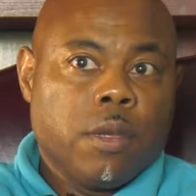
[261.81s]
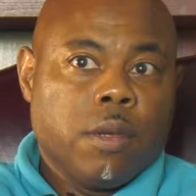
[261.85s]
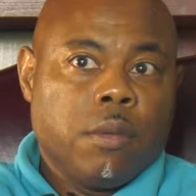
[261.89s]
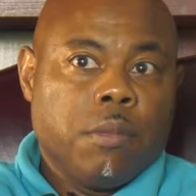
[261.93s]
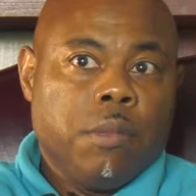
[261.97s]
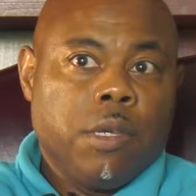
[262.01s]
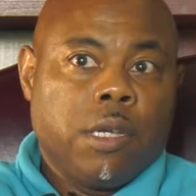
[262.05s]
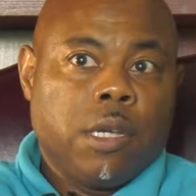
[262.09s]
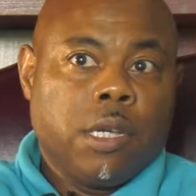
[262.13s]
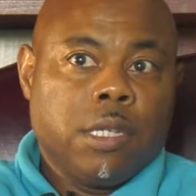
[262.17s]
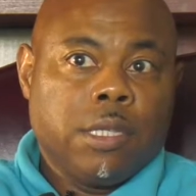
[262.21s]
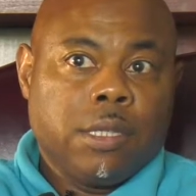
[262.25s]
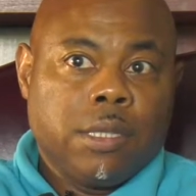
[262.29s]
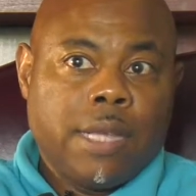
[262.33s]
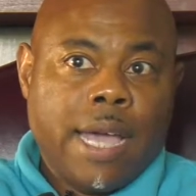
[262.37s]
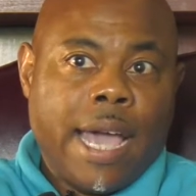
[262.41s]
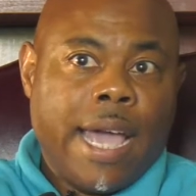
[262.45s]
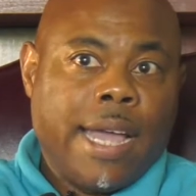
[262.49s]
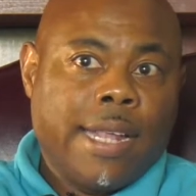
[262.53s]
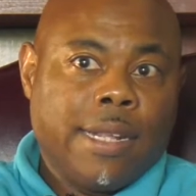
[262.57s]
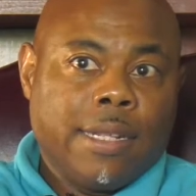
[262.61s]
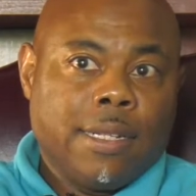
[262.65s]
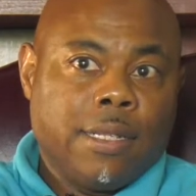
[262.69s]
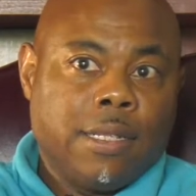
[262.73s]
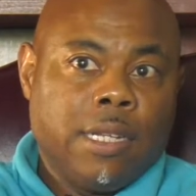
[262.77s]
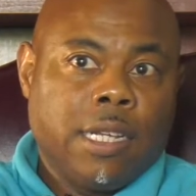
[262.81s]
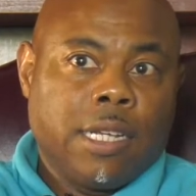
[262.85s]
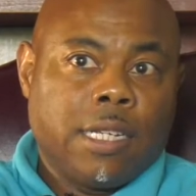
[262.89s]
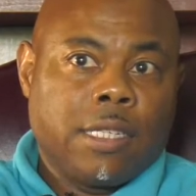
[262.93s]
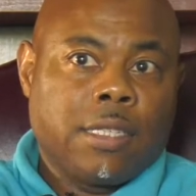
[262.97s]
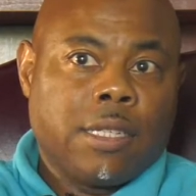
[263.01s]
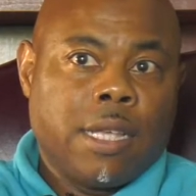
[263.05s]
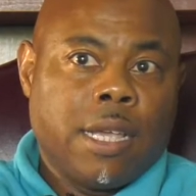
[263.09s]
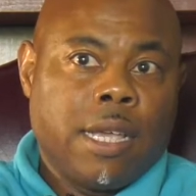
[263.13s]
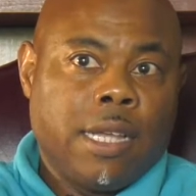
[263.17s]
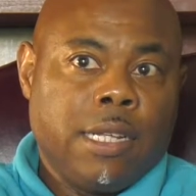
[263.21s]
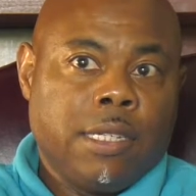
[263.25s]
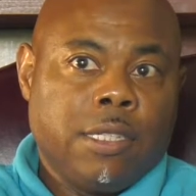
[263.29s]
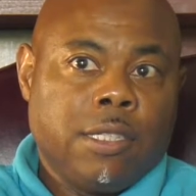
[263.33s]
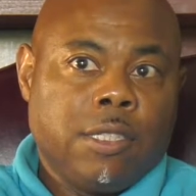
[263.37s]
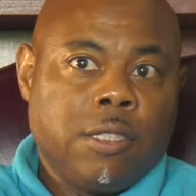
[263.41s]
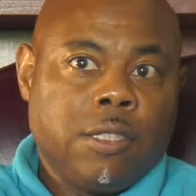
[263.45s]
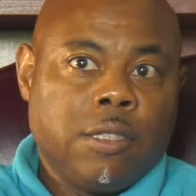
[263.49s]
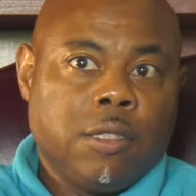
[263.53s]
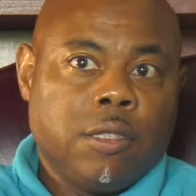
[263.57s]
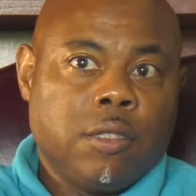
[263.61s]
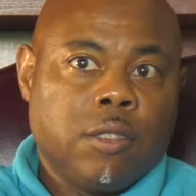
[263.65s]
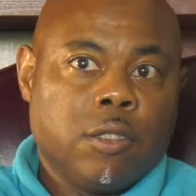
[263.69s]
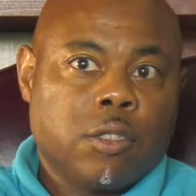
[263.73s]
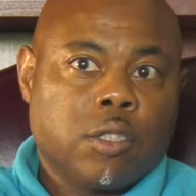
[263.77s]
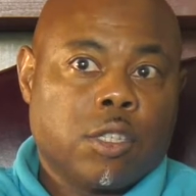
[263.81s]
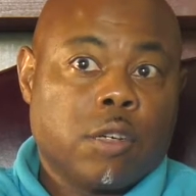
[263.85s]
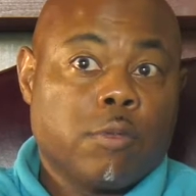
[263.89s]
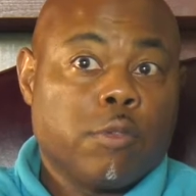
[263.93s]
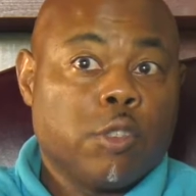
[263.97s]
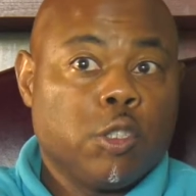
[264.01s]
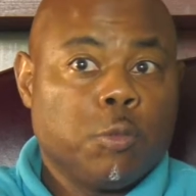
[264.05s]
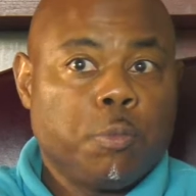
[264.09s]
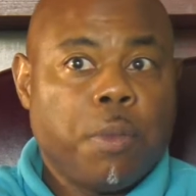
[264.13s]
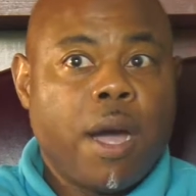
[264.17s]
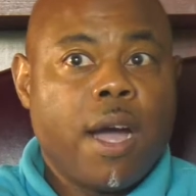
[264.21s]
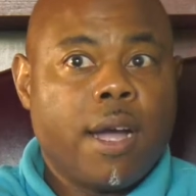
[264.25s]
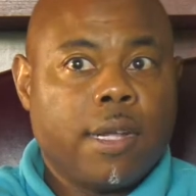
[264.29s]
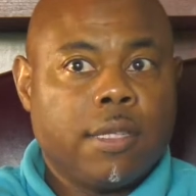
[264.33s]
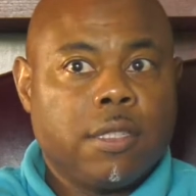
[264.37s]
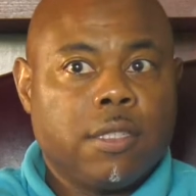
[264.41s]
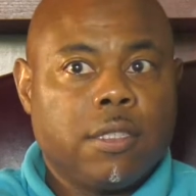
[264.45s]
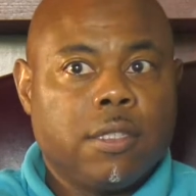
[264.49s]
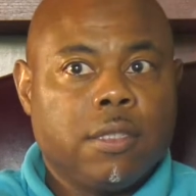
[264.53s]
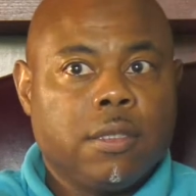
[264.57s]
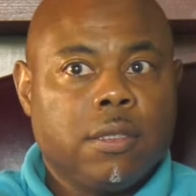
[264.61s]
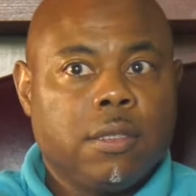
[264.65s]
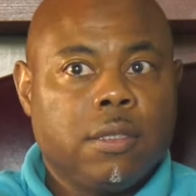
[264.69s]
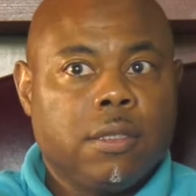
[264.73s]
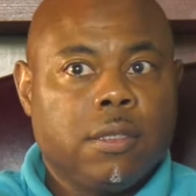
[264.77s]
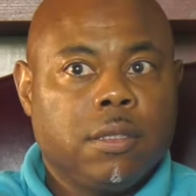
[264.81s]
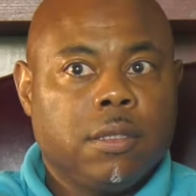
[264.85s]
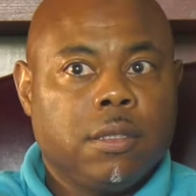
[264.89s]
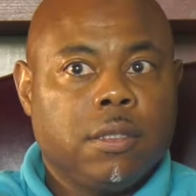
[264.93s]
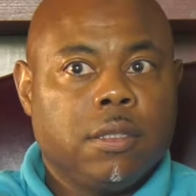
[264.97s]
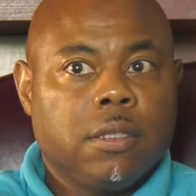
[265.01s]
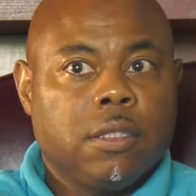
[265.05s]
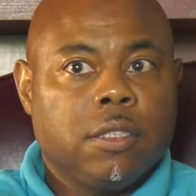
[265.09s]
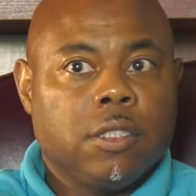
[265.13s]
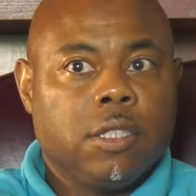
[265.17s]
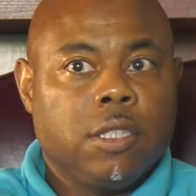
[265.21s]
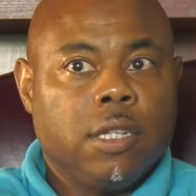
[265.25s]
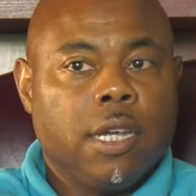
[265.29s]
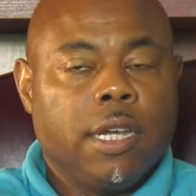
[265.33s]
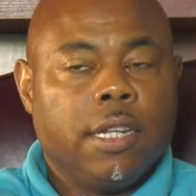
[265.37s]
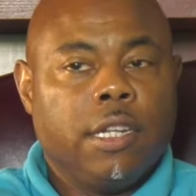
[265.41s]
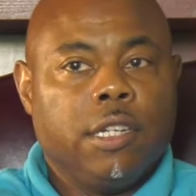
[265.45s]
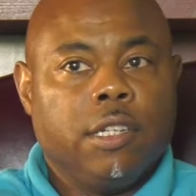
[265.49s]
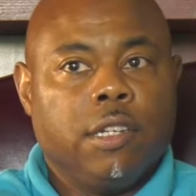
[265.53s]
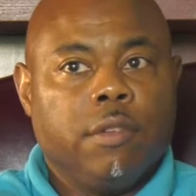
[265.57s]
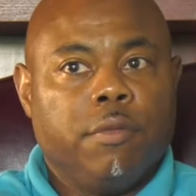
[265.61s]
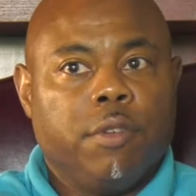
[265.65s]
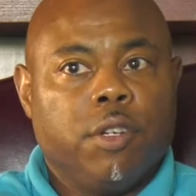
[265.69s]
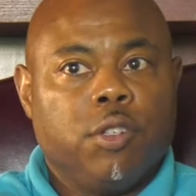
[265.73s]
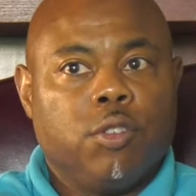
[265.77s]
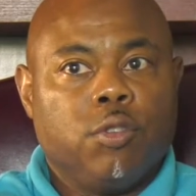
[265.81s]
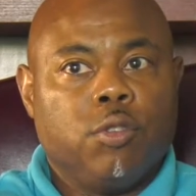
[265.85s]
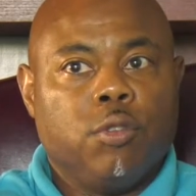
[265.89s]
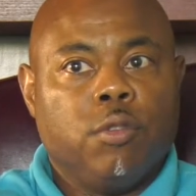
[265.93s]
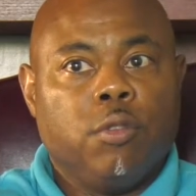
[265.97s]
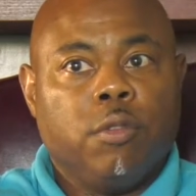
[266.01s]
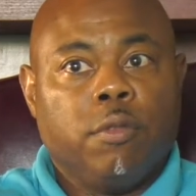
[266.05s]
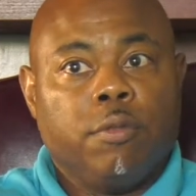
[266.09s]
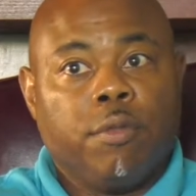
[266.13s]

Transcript: Because that dictates the response to that individual